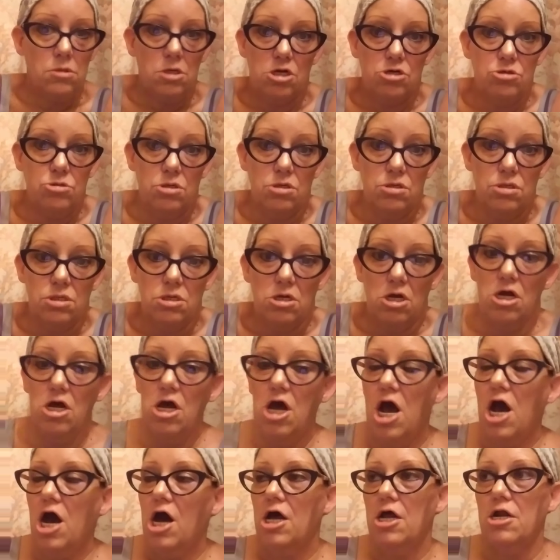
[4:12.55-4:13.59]
I just,
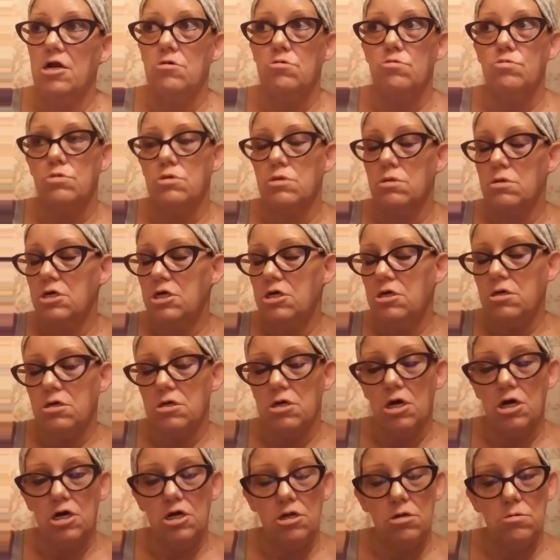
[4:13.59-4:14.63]
I don't drink.
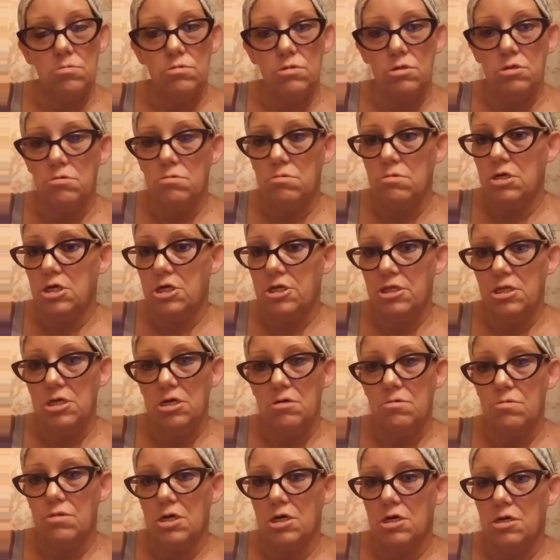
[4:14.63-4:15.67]
I don't do any
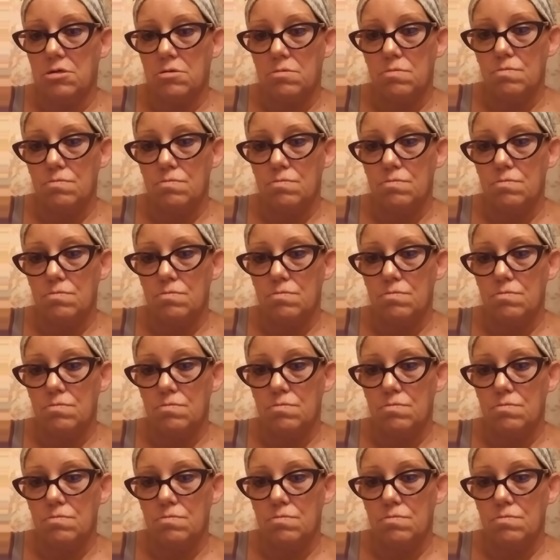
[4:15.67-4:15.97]
of that.